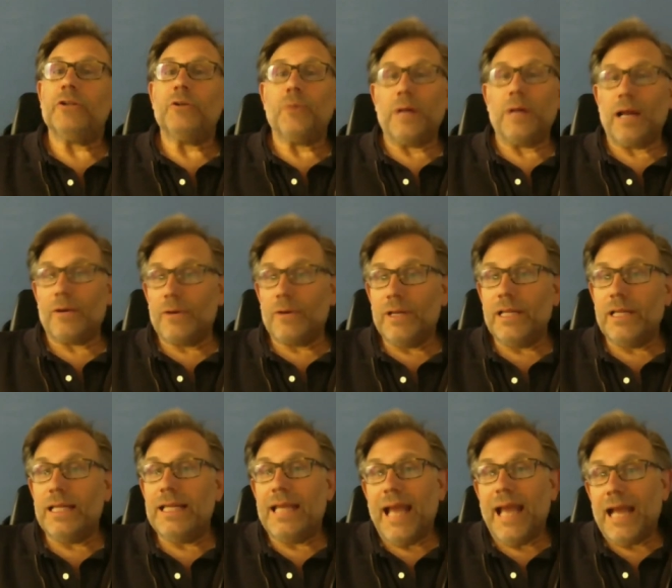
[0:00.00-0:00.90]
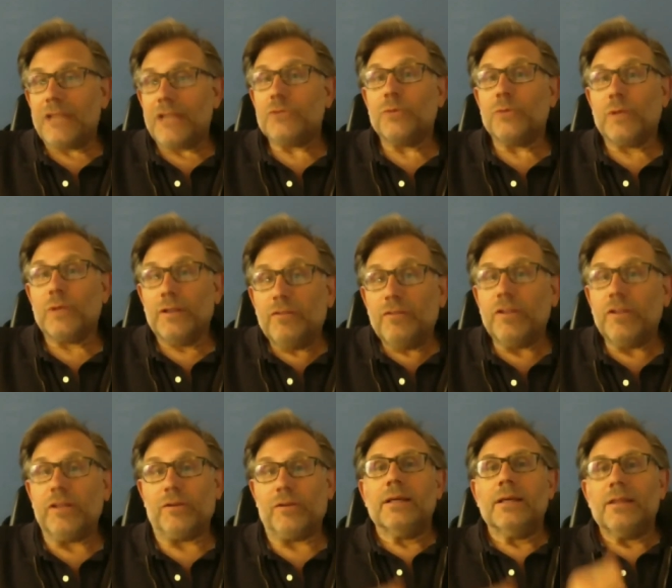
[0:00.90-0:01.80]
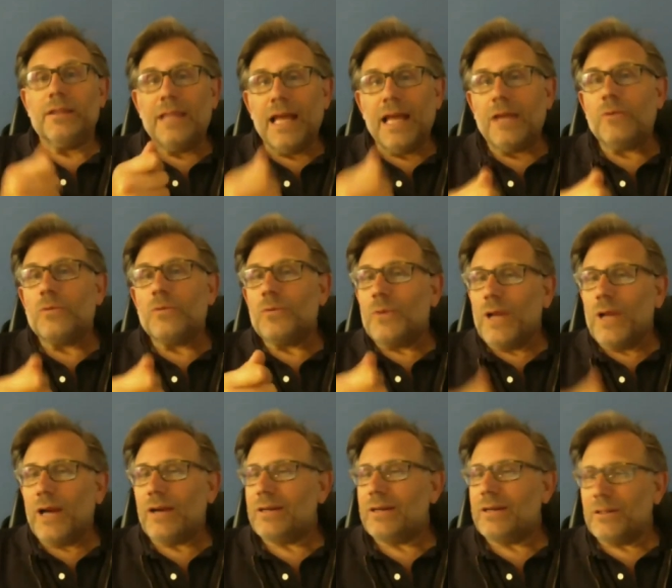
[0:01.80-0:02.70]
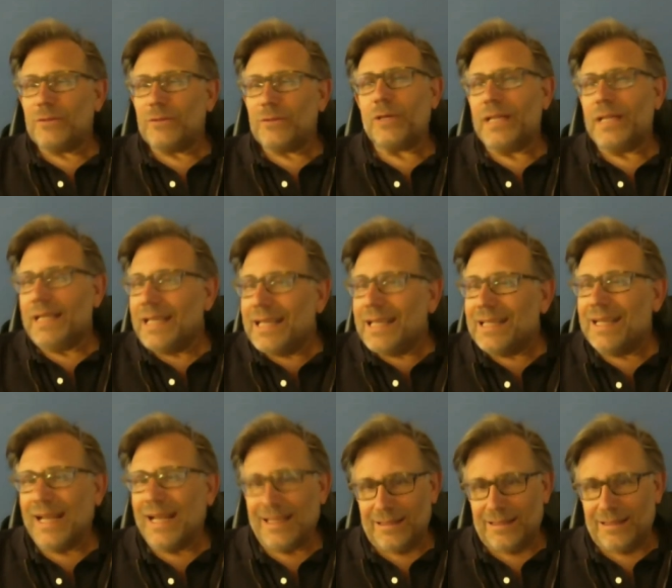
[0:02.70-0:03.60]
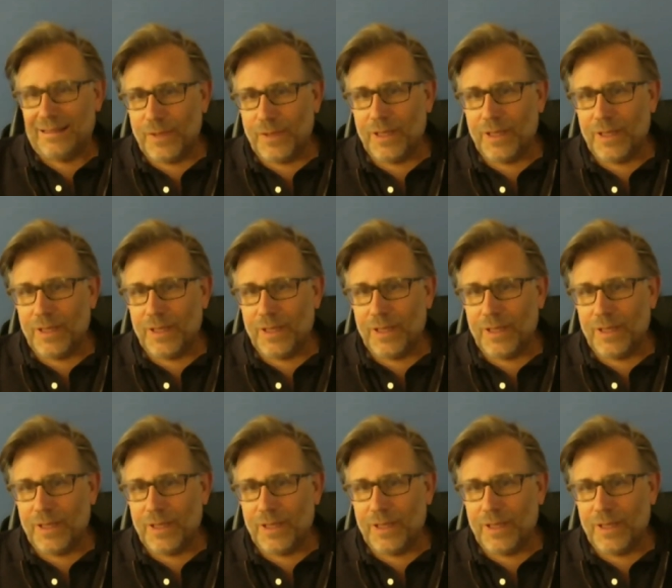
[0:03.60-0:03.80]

what I really actually feel. Then we are not really connected.